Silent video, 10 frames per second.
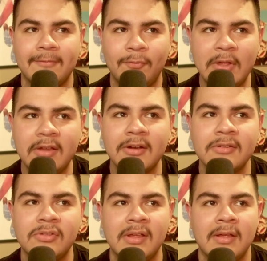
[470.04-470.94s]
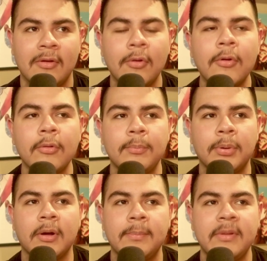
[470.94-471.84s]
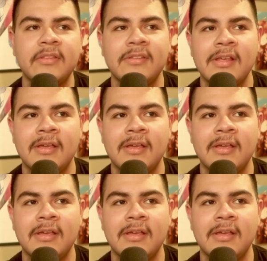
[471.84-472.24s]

figures hold purpose